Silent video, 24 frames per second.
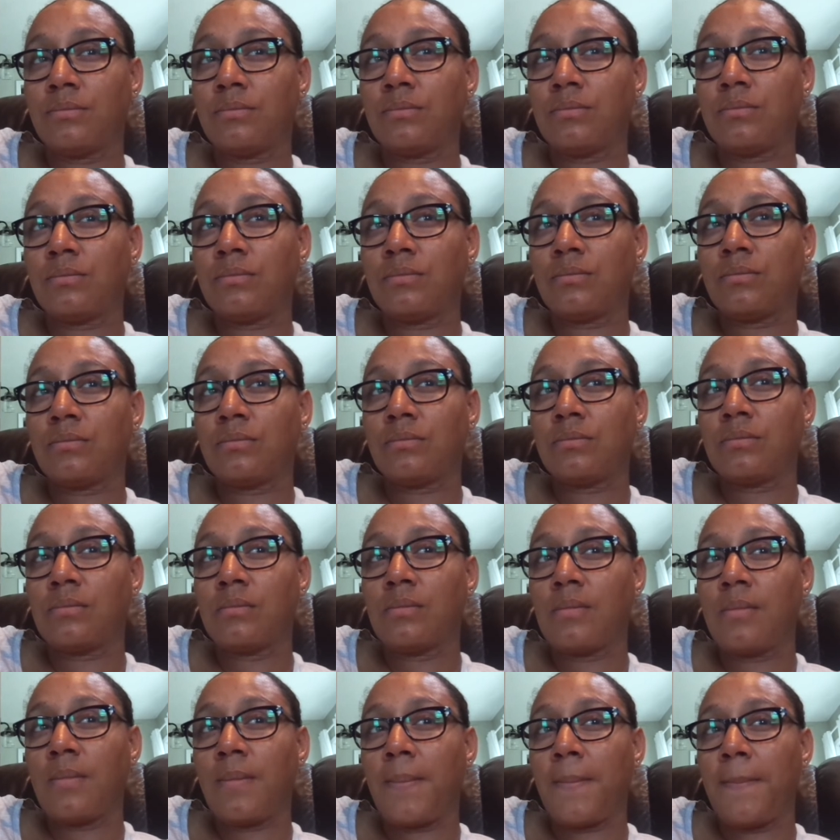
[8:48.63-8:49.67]

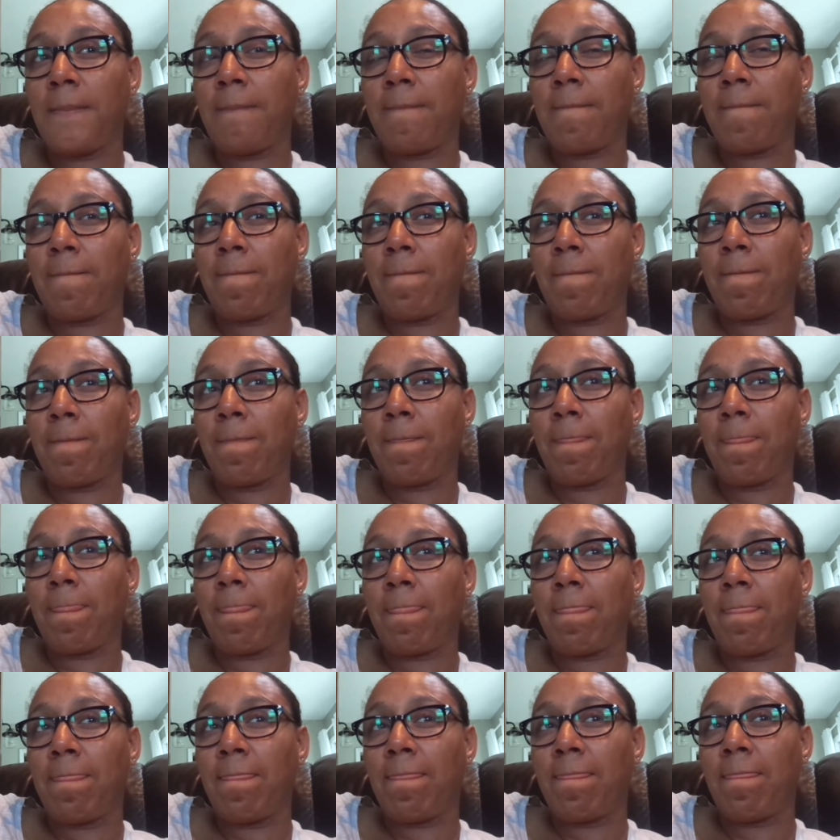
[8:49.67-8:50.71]

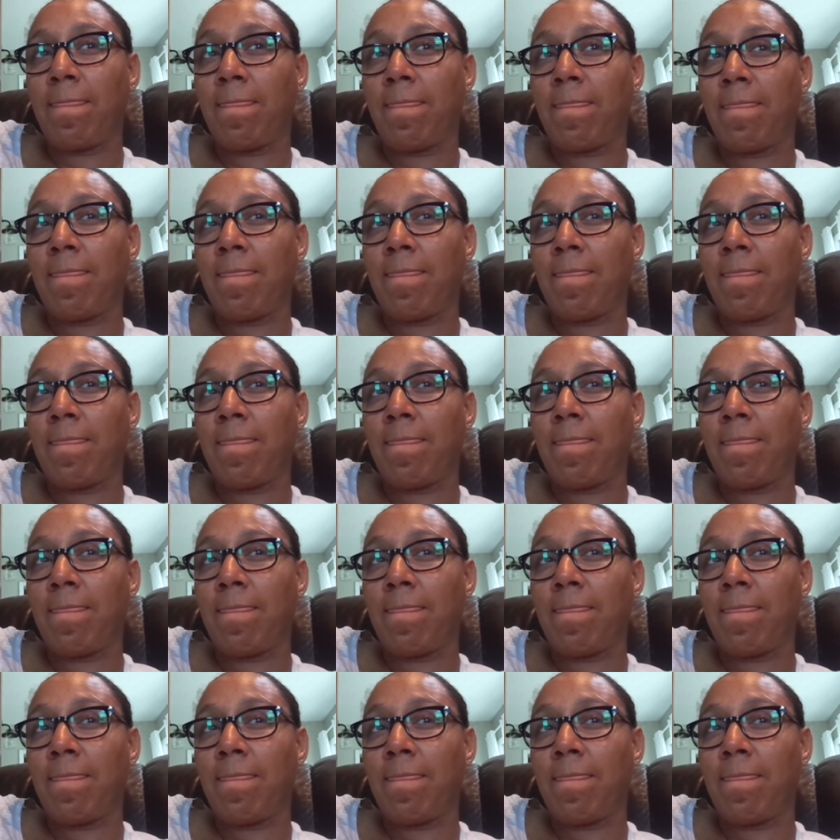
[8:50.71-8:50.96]
[no speech]